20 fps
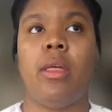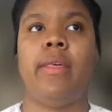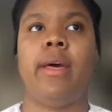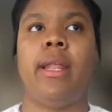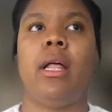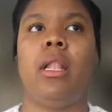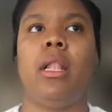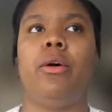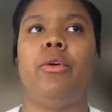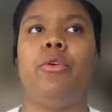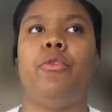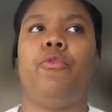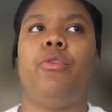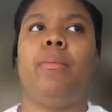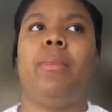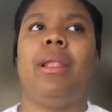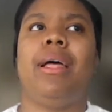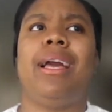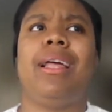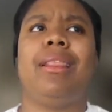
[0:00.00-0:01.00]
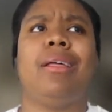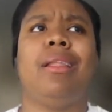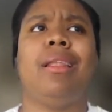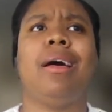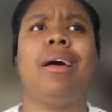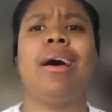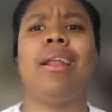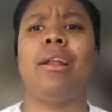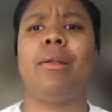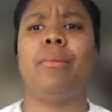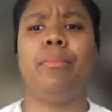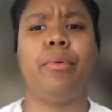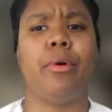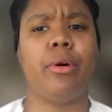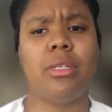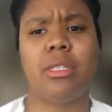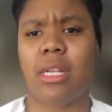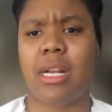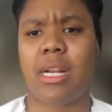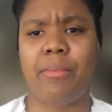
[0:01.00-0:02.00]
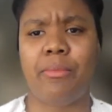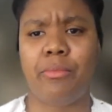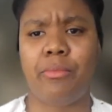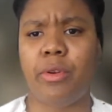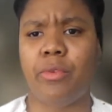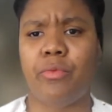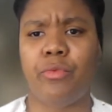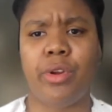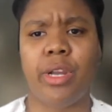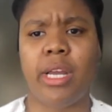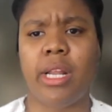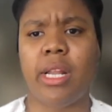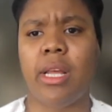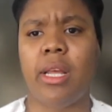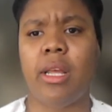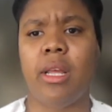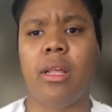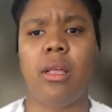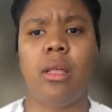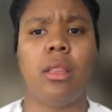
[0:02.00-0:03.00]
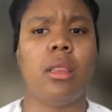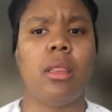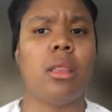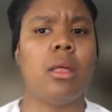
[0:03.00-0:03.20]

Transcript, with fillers: that I learned from like the, a lot of the books that I've been reading,